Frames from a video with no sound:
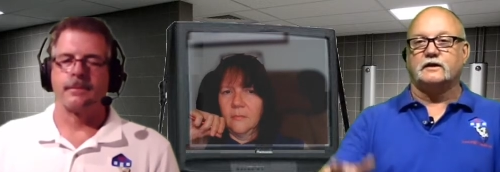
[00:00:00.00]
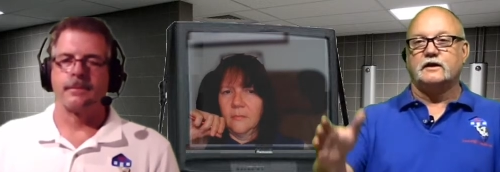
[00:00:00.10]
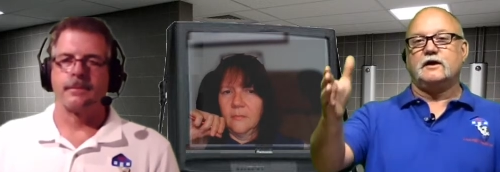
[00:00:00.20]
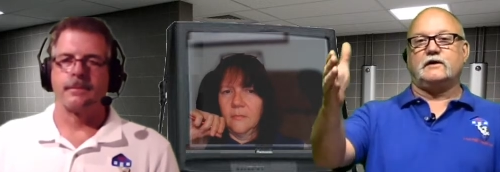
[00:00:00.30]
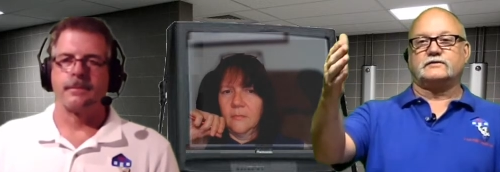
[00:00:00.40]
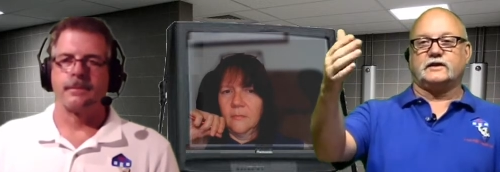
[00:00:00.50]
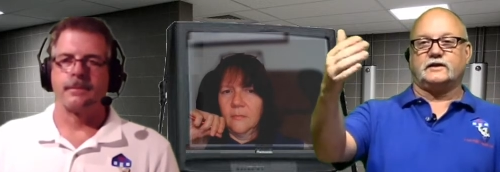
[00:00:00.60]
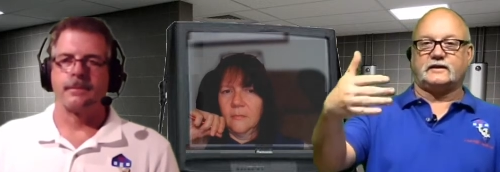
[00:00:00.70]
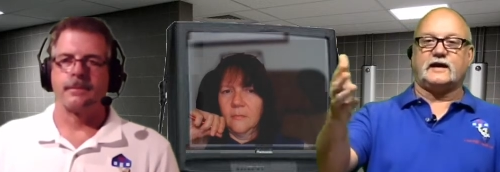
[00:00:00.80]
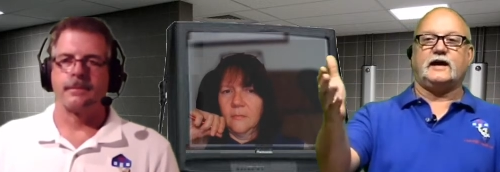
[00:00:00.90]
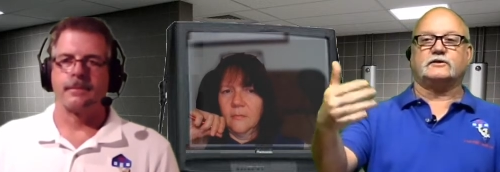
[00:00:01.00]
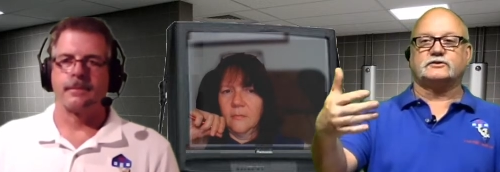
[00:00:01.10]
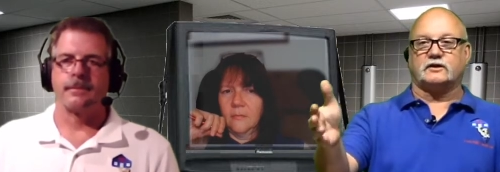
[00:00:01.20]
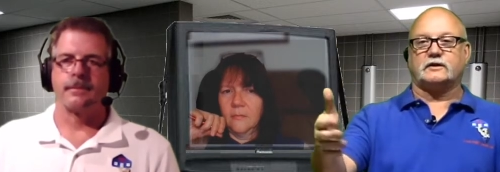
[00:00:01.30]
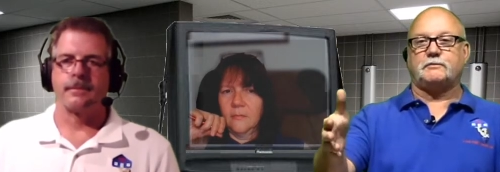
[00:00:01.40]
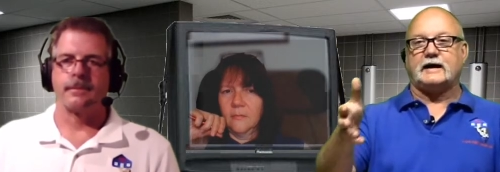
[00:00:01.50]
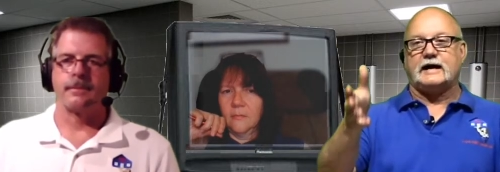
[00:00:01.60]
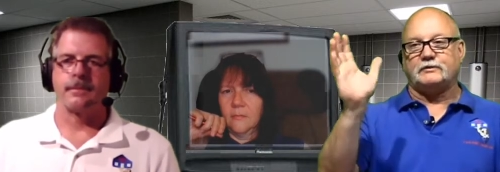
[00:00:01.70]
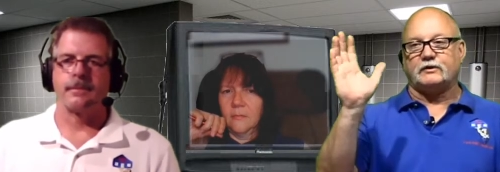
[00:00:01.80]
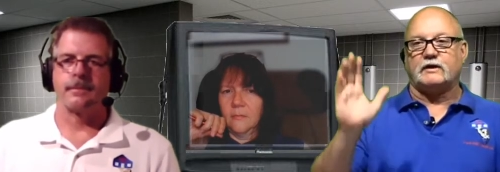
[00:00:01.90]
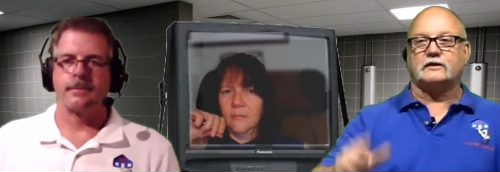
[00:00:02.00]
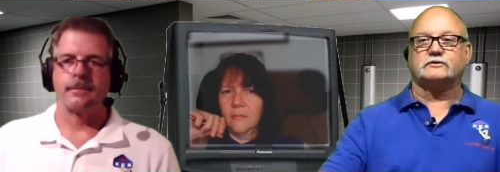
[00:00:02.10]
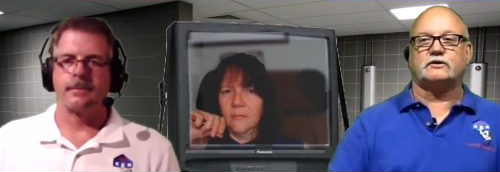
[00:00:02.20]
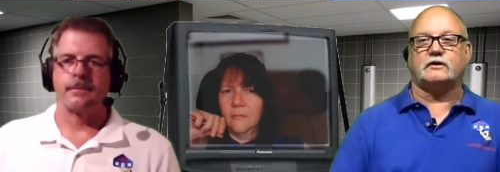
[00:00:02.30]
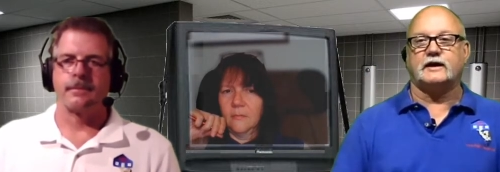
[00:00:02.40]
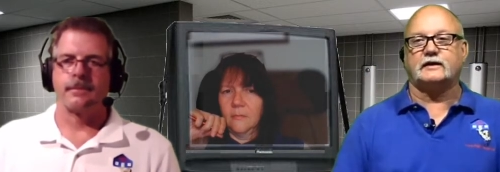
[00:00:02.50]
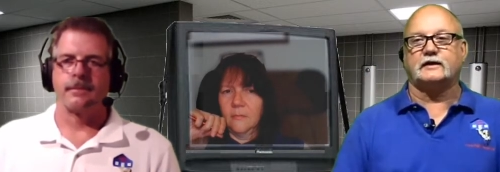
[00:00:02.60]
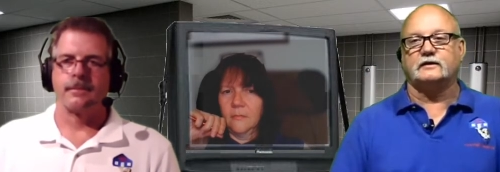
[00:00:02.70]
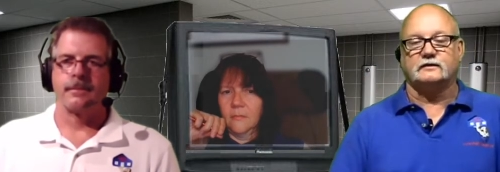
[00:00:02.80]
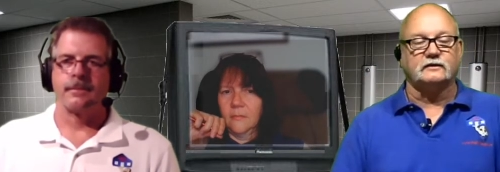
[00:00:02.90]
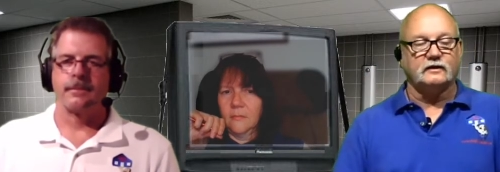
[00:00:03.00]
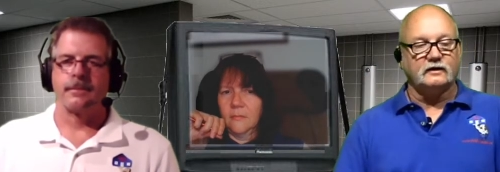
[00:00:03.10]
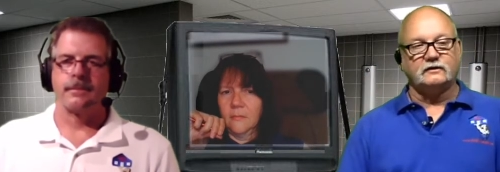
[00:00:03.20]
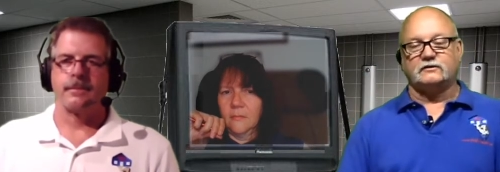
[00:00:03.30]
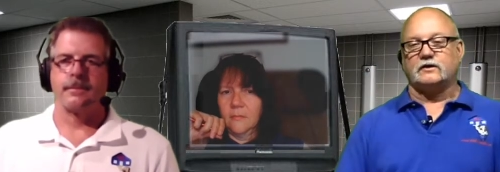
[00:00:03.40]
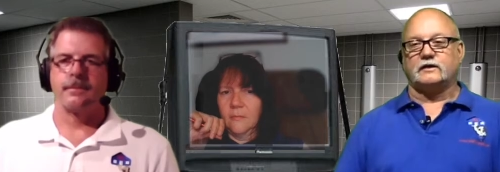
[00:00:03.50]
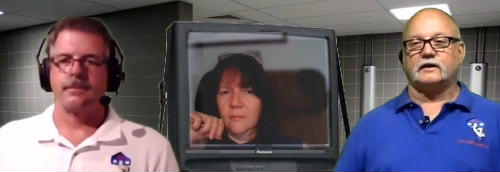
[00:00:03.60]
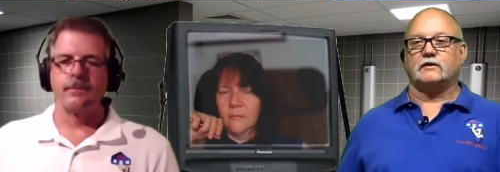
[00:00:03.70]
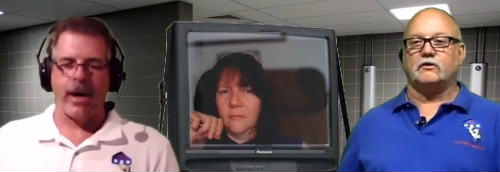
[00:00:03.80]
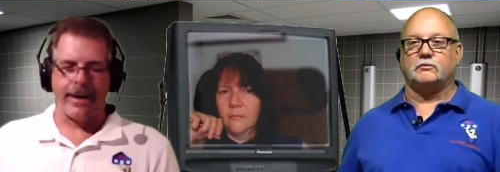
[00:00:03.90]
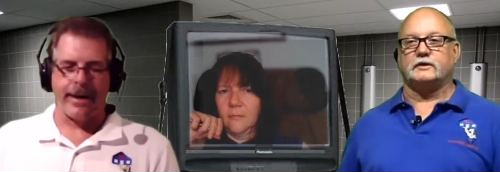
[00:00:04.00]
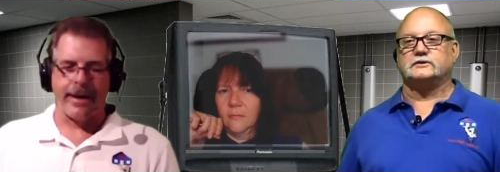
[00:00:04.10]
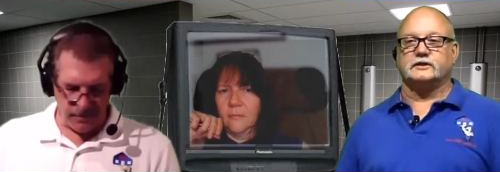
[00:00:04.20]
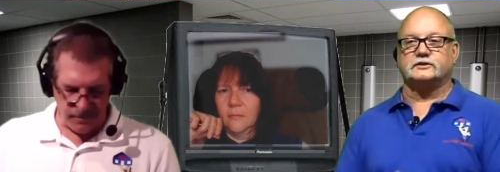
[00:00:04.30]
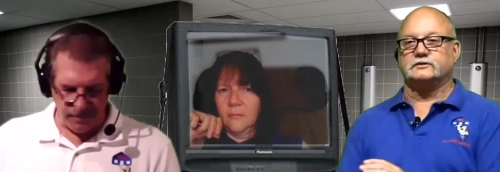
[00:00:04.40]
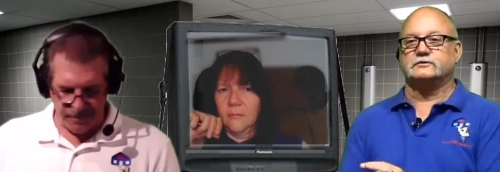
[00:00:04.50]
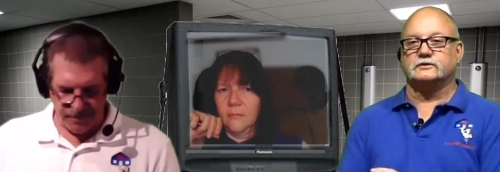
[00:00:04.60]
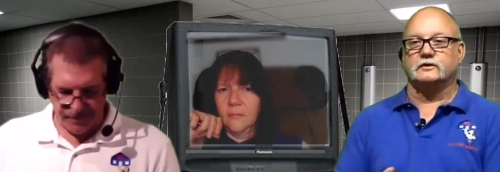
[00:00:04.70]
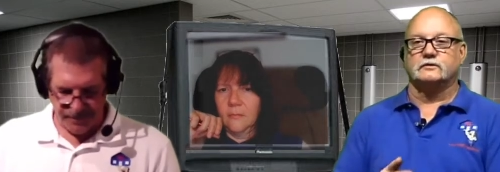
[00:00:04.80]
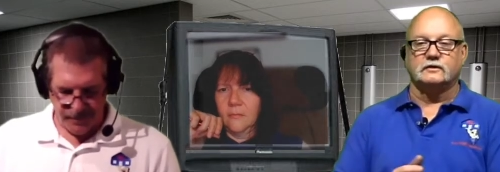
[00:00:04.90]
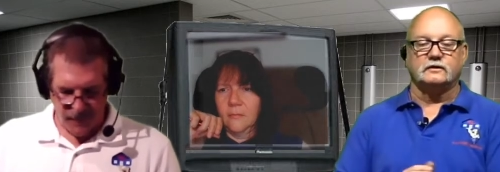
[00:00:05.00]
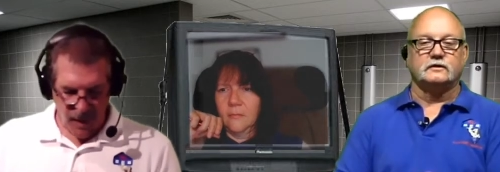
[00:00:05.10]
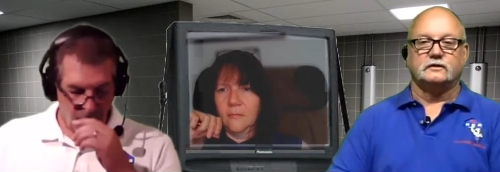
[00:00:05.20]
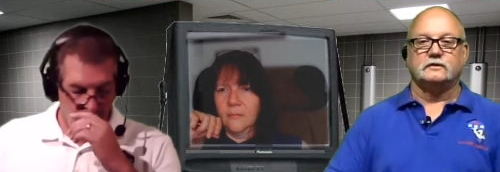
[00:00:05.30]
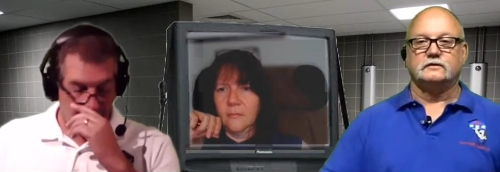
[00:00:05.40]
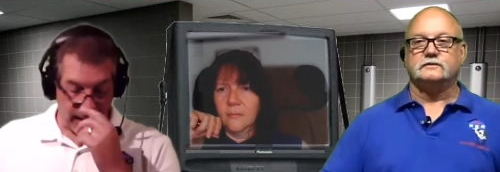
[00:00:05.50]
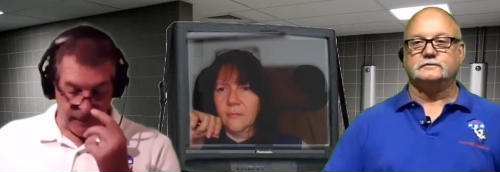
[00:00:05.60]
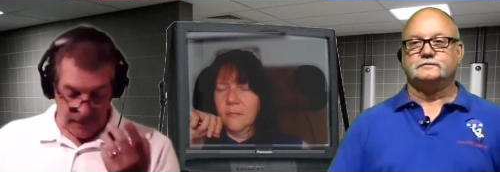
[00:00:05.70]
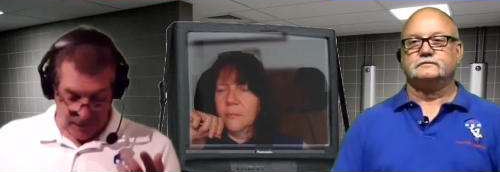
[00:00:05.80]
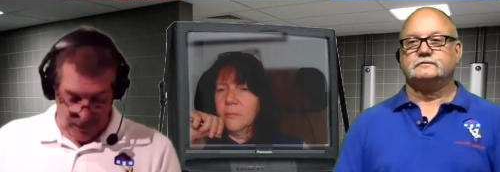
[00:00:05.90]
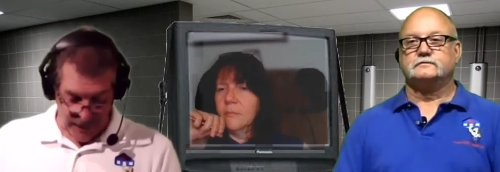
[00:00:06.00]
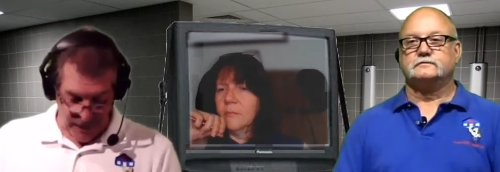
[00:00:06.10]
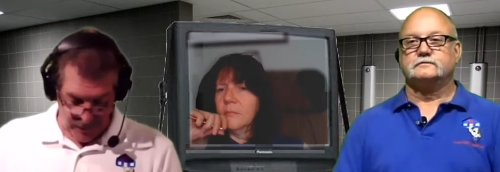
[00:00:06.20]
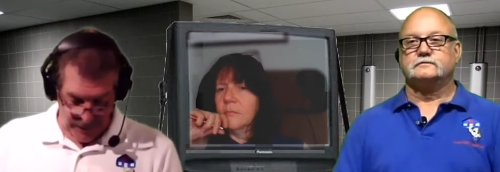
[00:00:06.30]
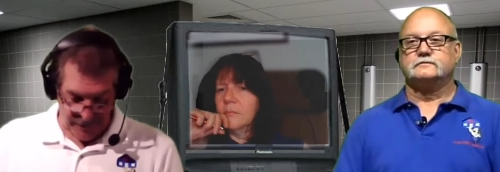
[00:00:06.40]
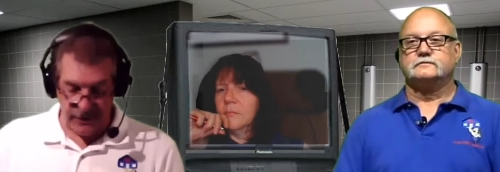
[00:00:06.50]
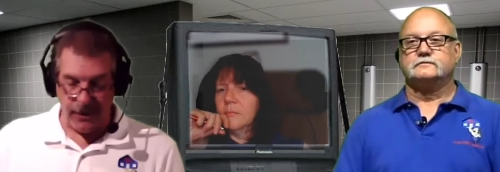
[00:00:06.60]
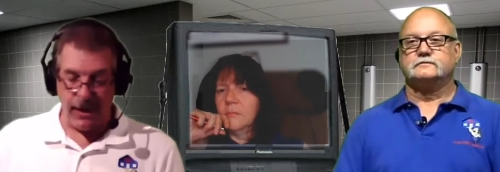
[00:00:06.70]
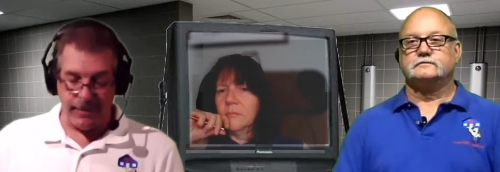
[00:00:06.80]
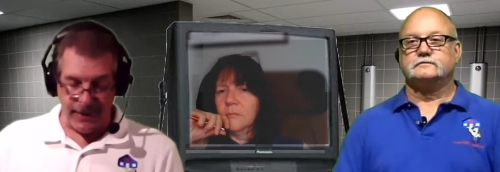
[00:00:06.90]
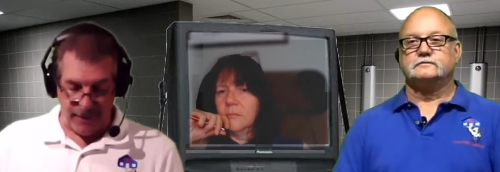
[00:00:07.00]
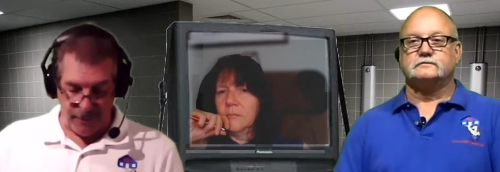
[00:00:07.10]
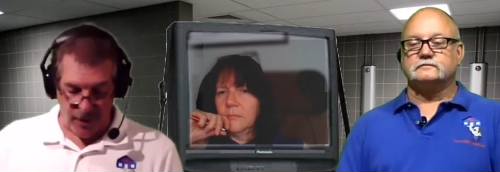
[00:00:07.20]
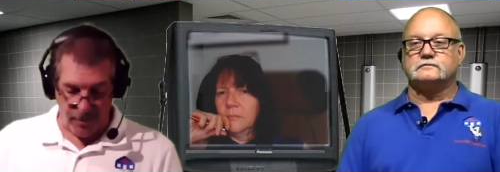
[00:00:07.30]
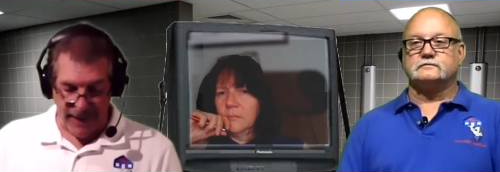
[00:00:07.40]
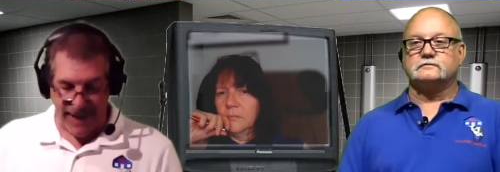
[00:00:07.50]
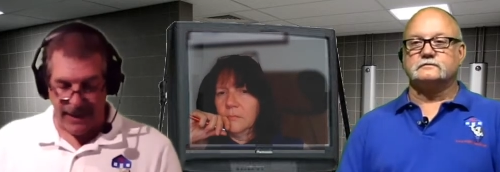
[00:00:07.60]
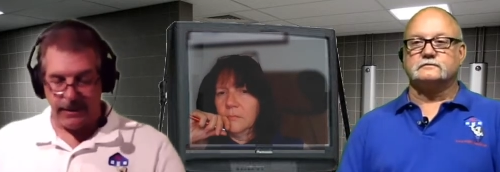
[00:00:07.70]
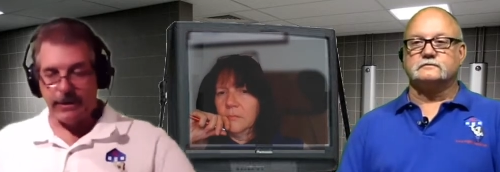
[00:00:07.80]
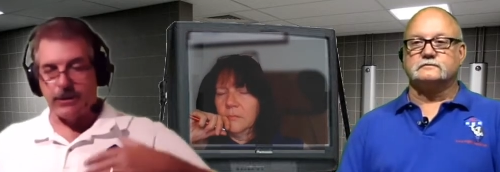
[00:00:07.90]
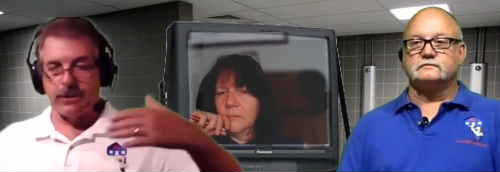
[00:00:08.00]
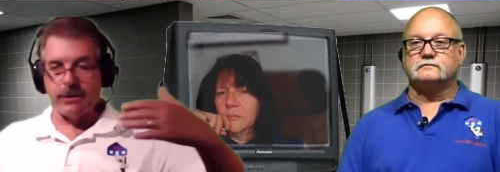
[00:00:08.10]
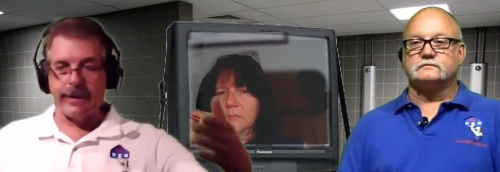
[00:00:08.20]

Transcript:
Speaker 1: And then all of a sudden the tiles start to pop, the grout's cracking and you start getting right. a whole bunch of issues. So,
Speaker 2: and, and we didn't really even talk about that. We can go back, let's